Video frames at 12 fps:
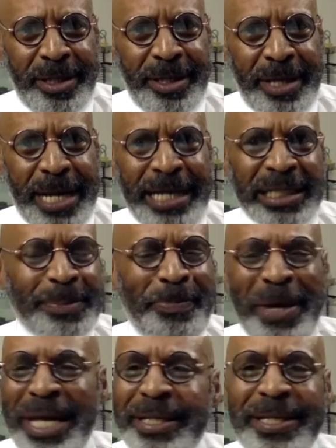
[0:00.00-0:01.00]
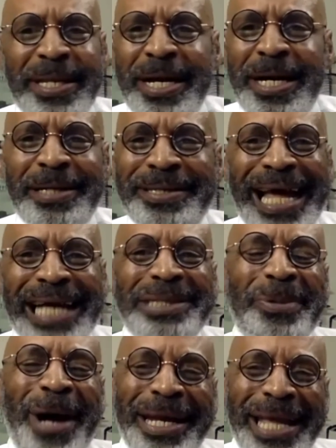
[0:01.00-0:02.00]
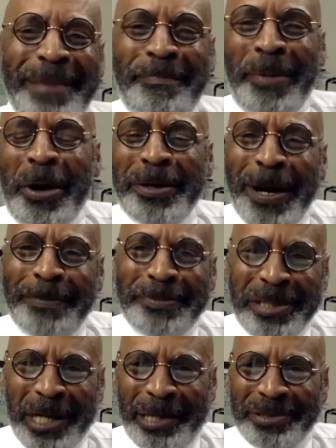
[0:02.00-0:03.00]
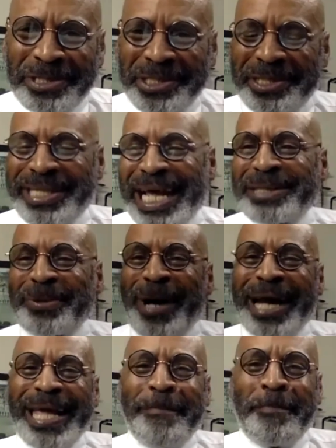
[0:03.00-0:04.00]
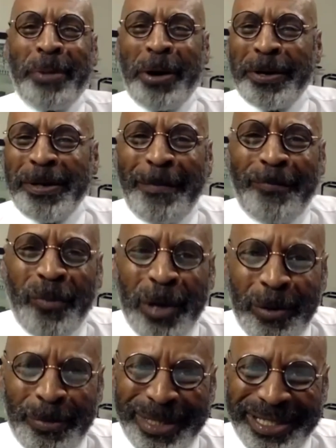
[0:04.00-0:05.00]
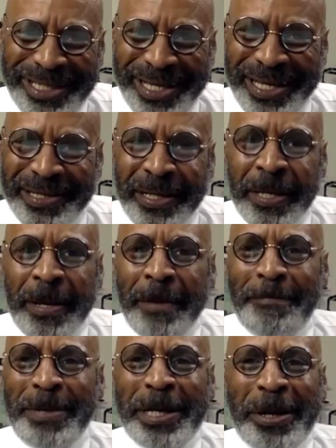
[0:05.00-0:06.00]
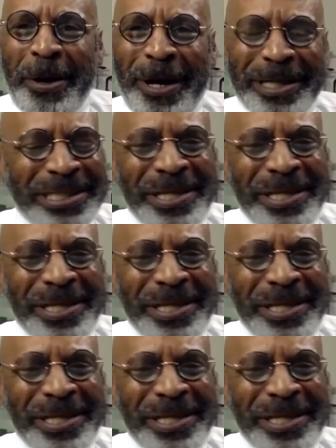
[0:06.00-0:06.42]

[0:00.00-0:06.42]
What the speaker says: And it's been done. That's why they burn up Tulsa. That's why they burn up Wilmington, because